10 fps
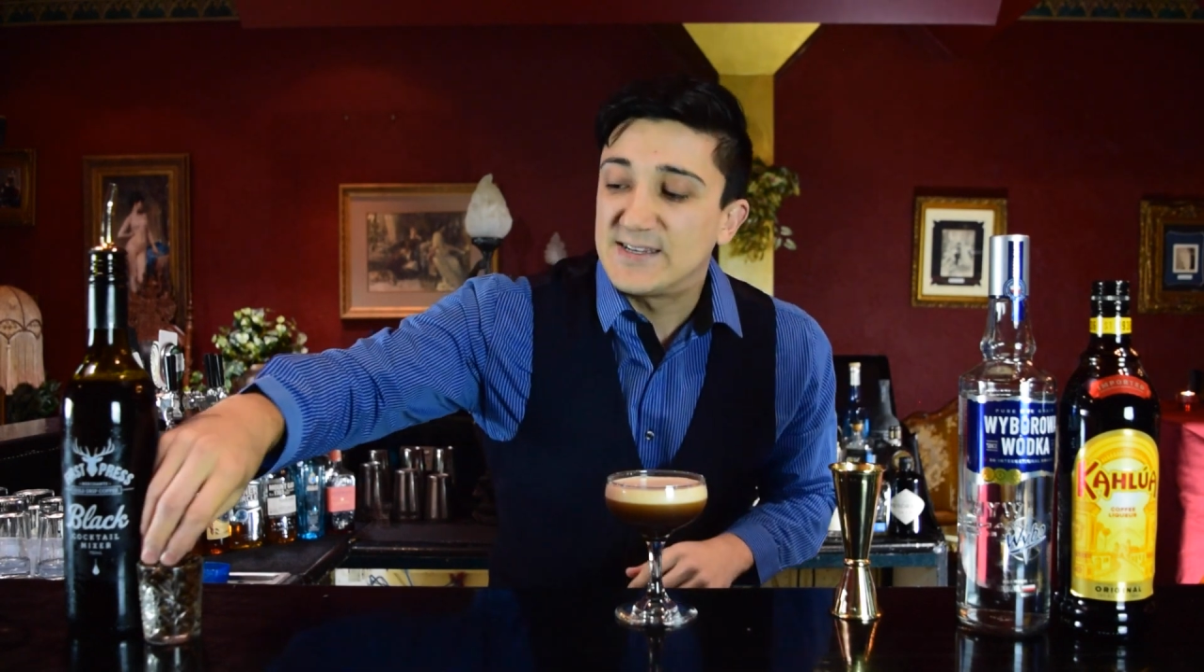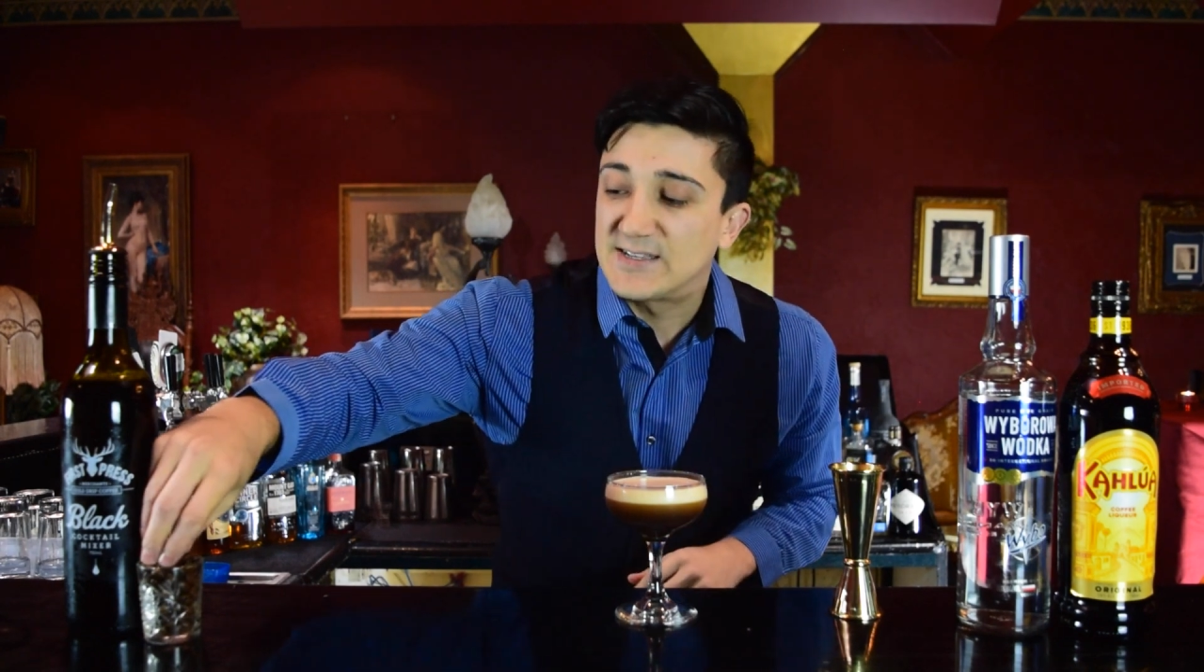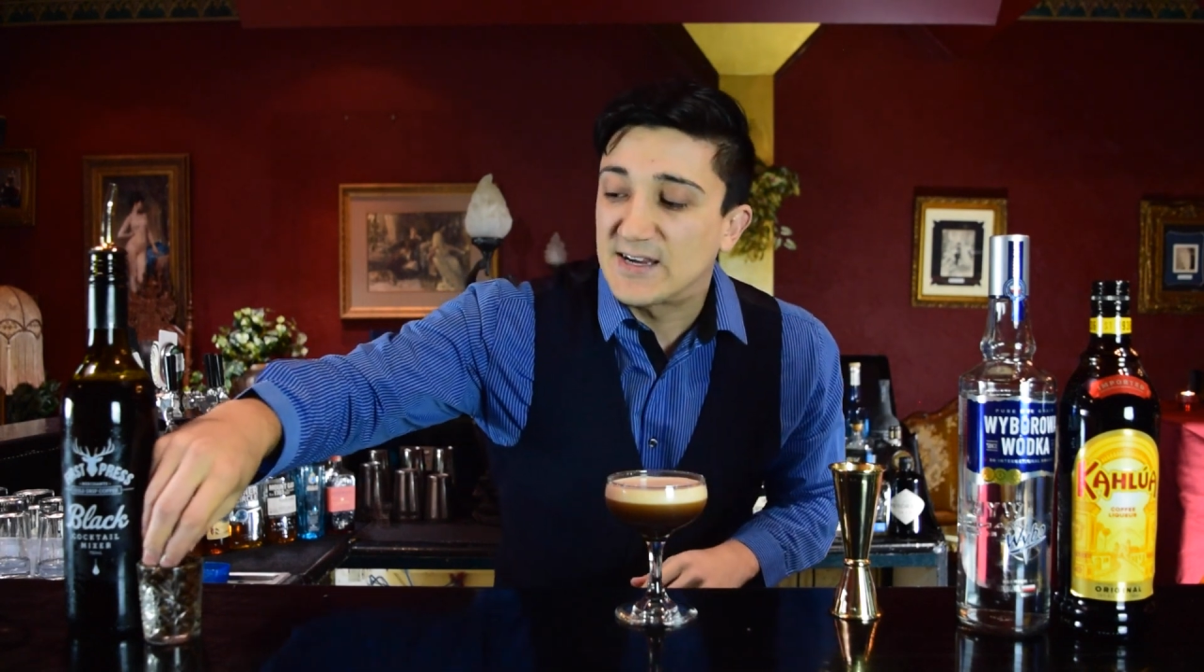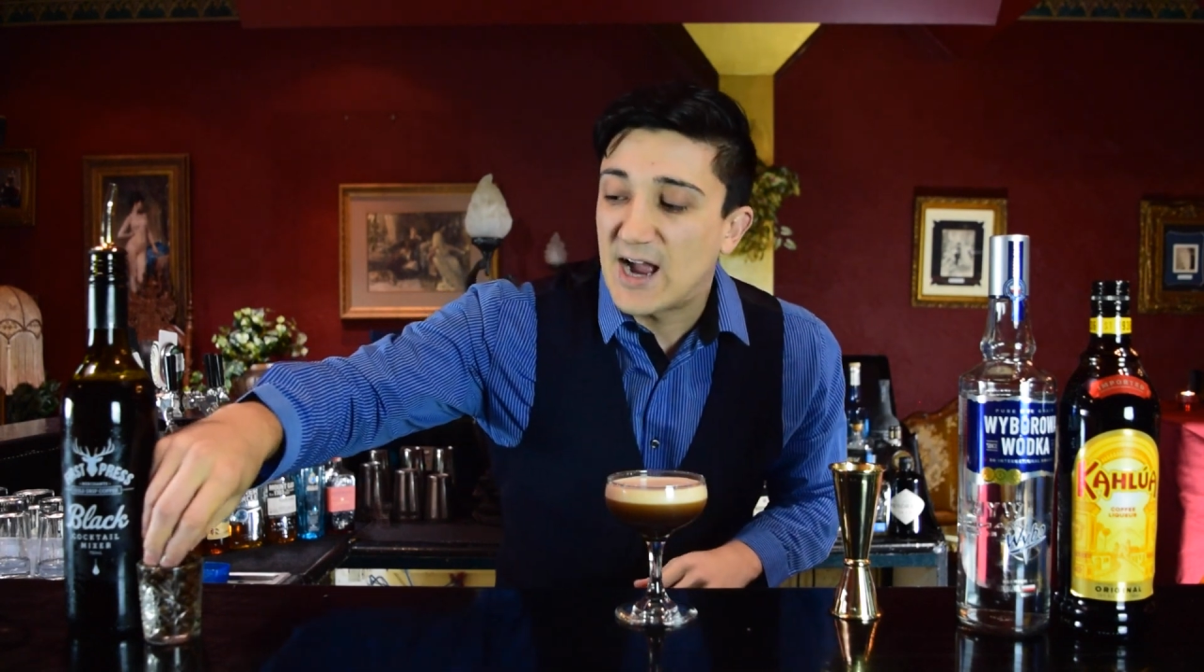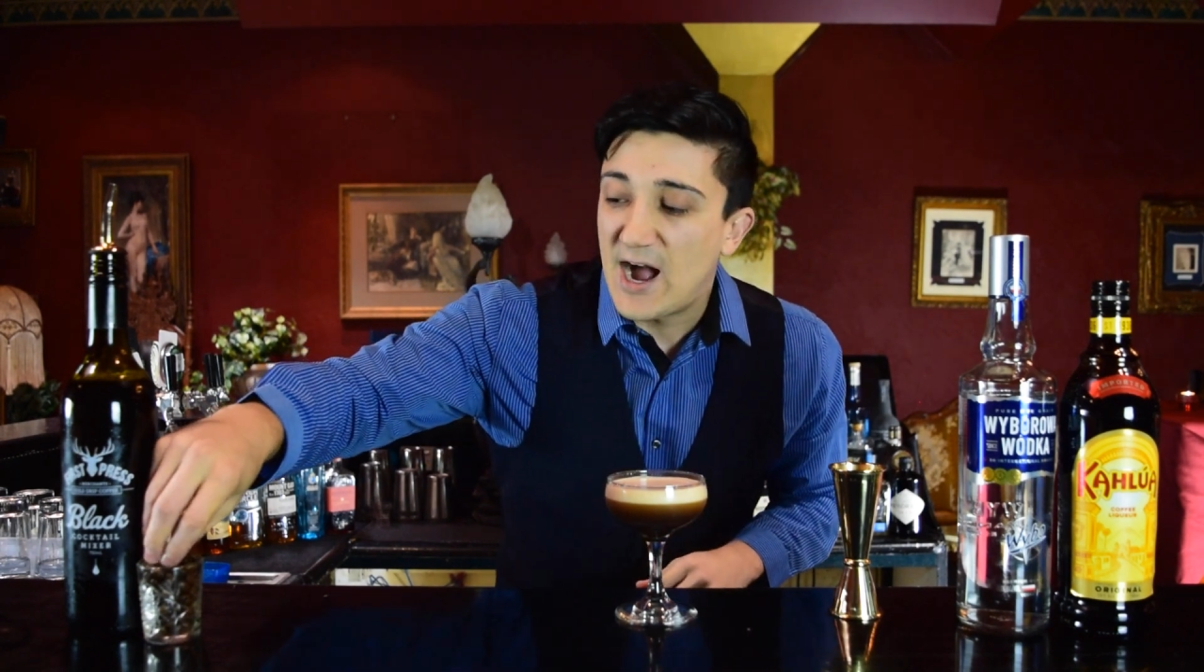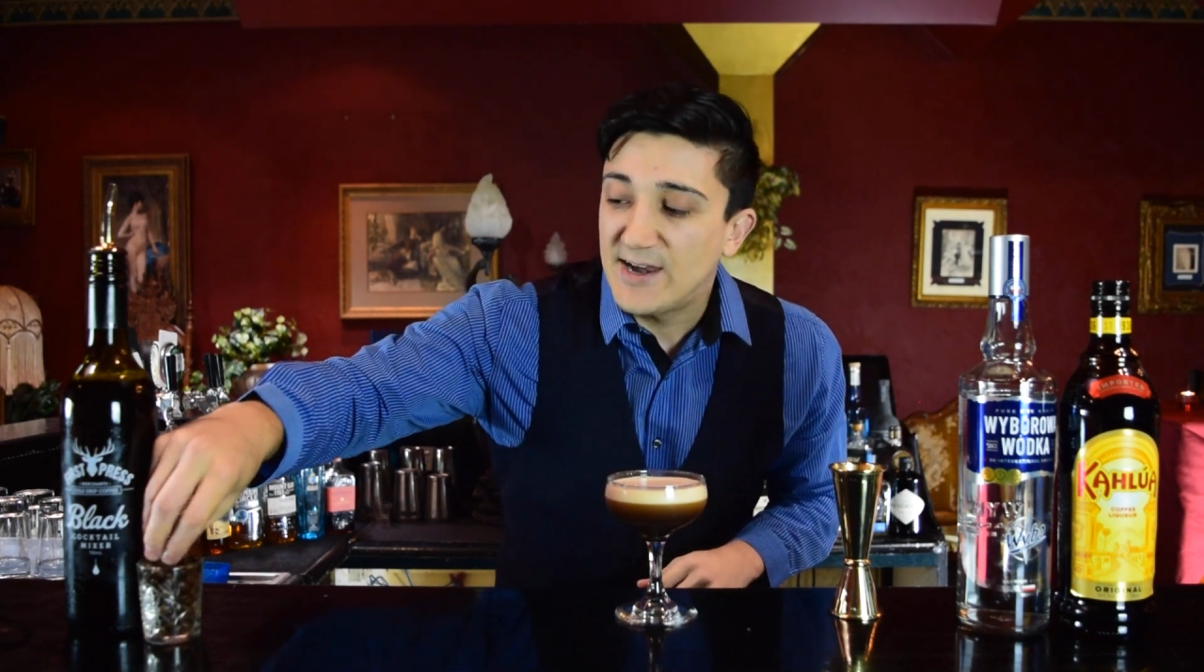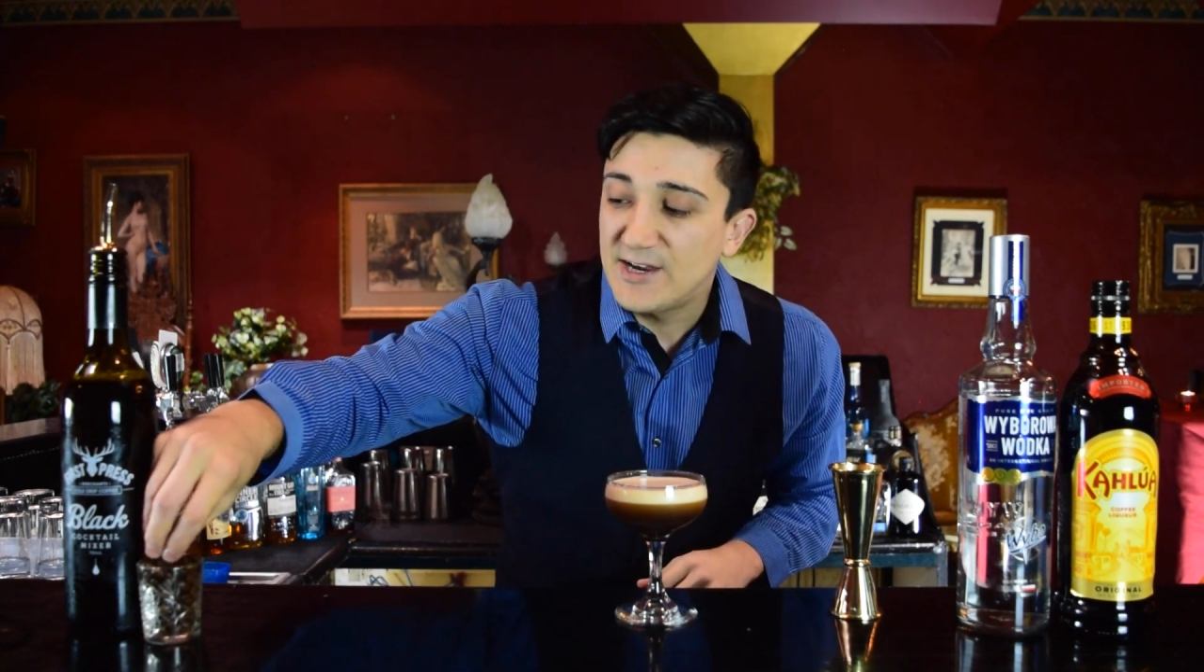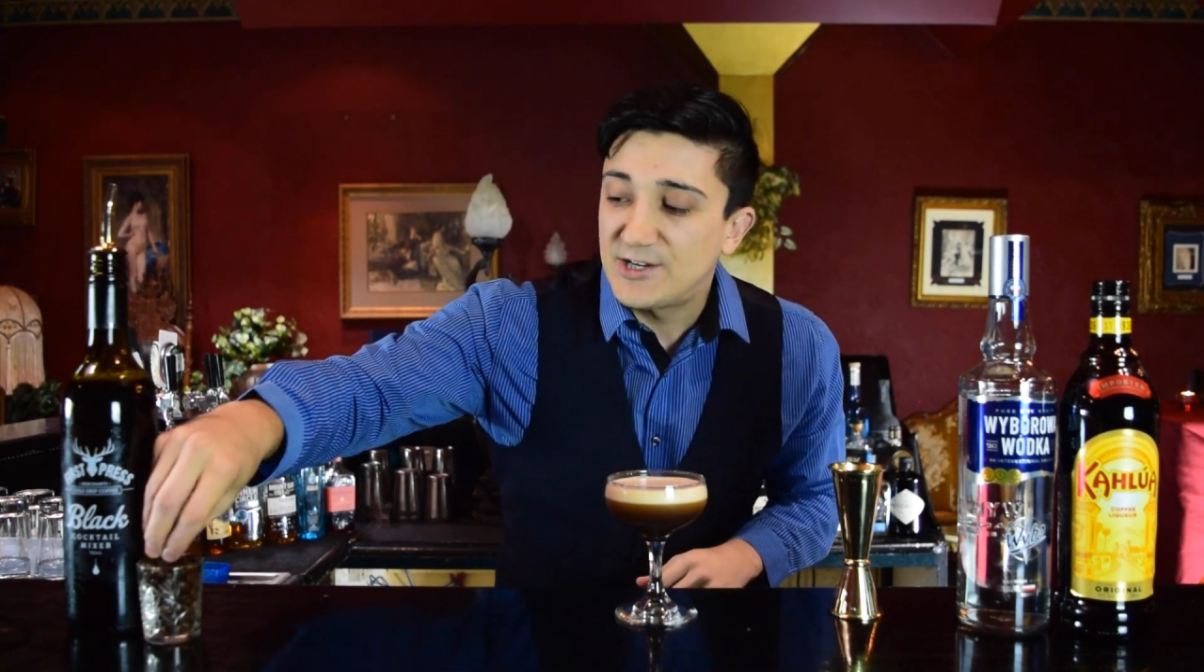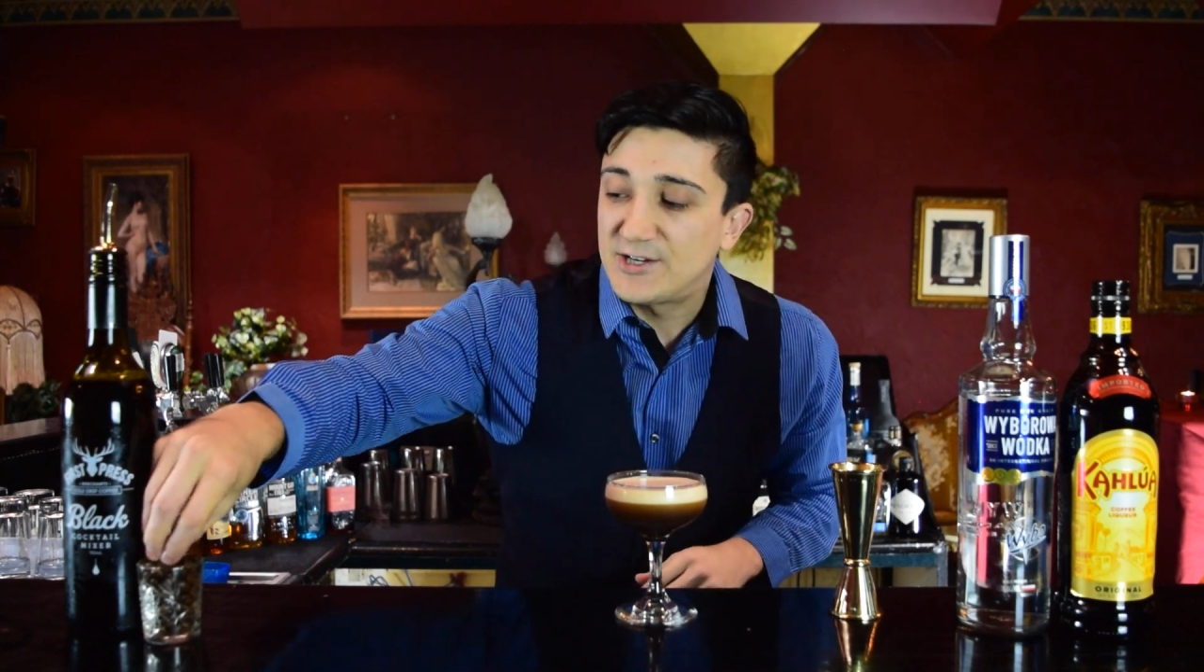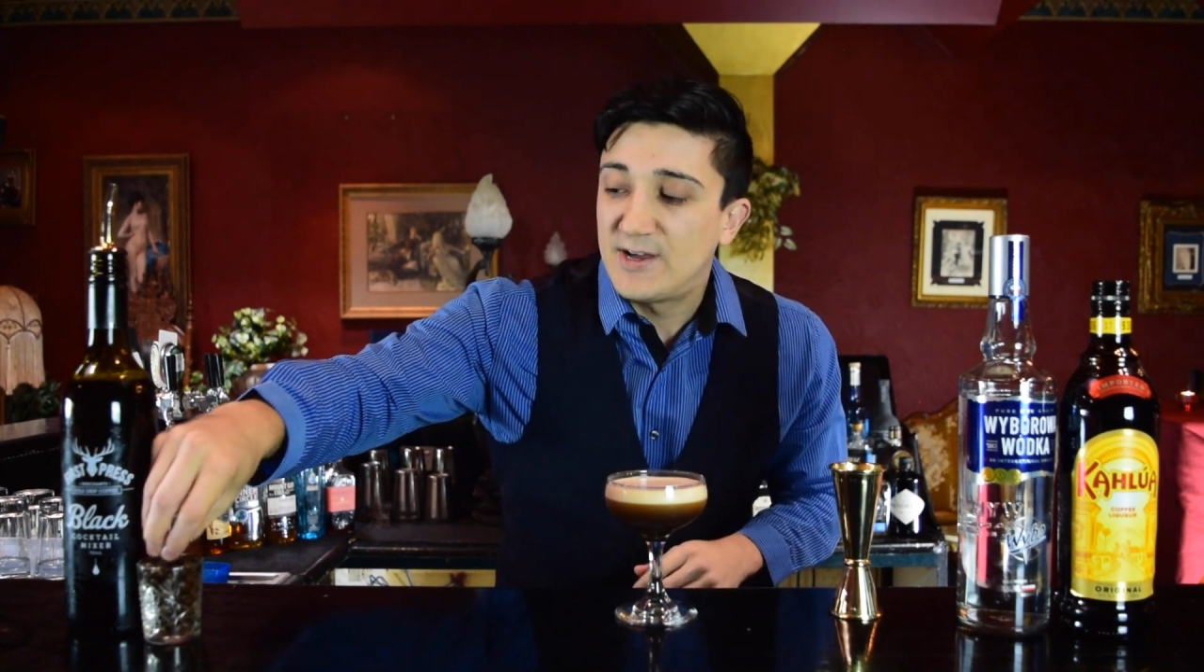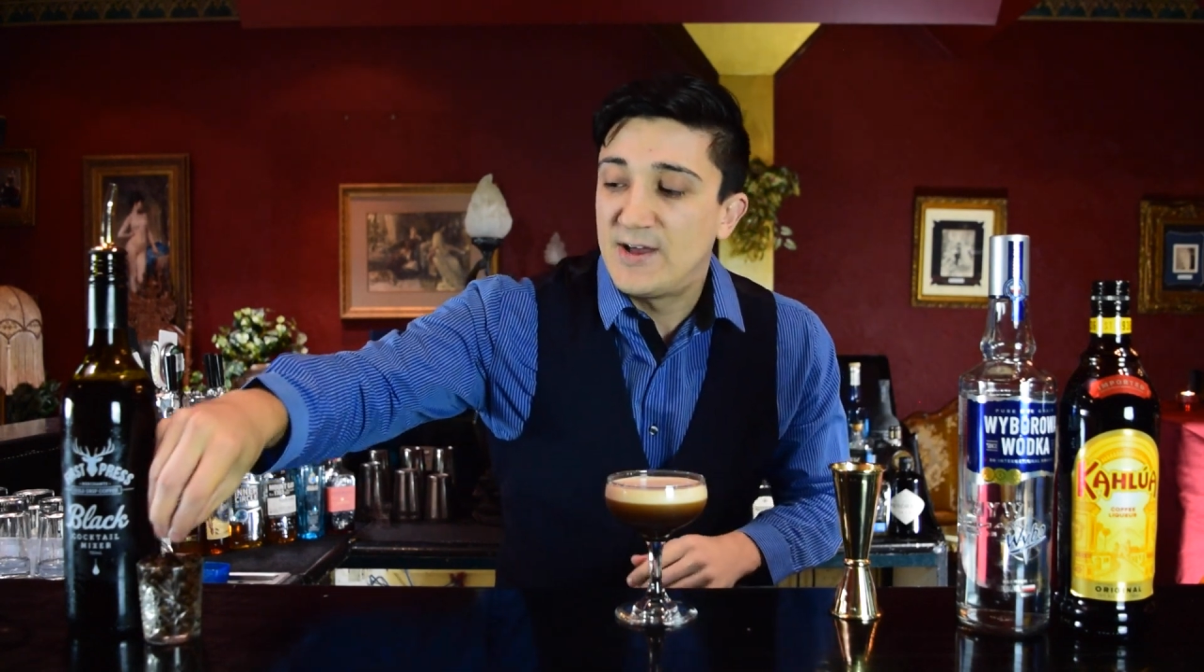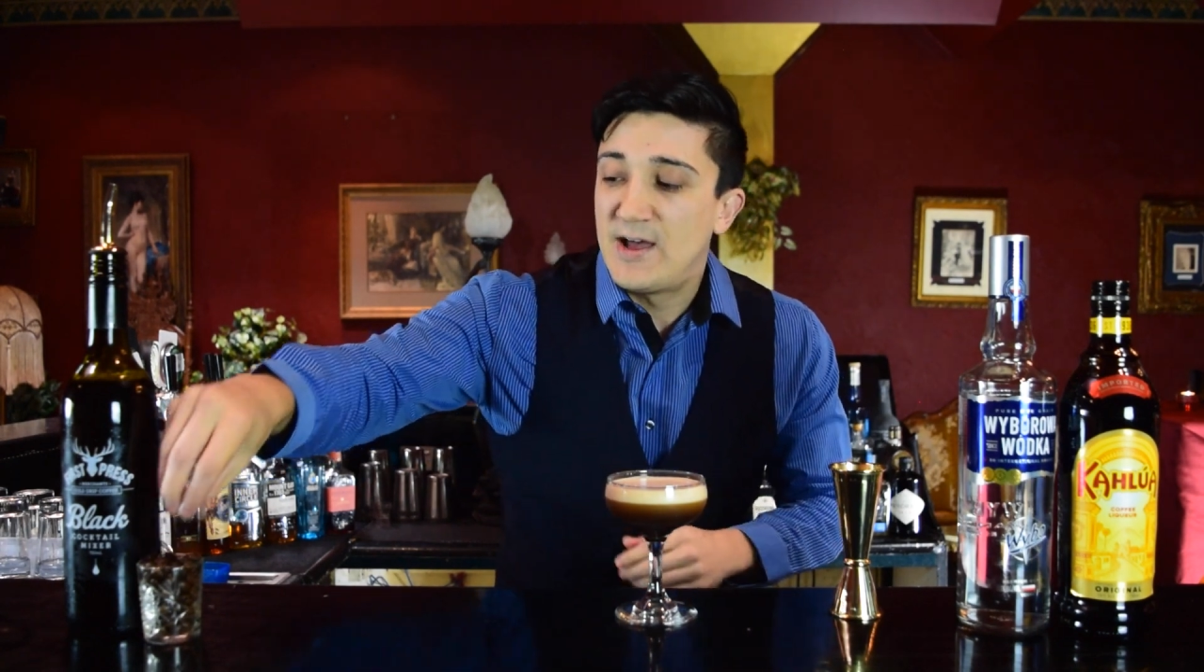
is the garnish.